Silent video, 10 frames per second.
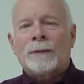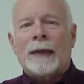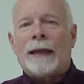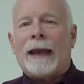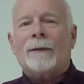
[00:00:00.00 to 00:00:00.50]

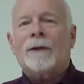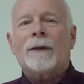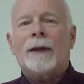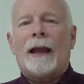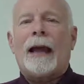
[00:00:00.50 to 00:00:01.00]
and
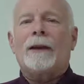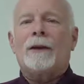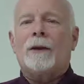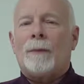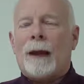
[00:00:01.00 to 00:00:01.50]
everything I
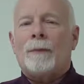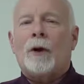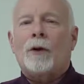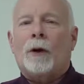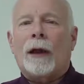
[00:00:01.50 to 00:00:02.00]
do in my
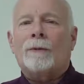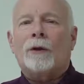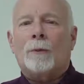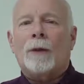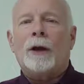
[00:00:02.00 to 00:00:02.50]
programs
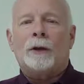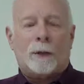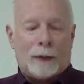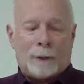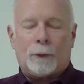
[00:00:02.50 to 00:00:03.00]
are built
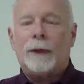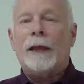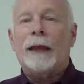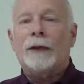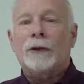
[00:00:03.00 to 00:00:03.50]
on that
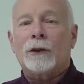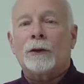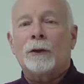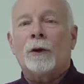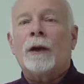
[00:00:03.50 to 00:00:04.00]
3-legged
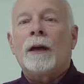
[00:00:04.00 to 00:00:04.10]
stool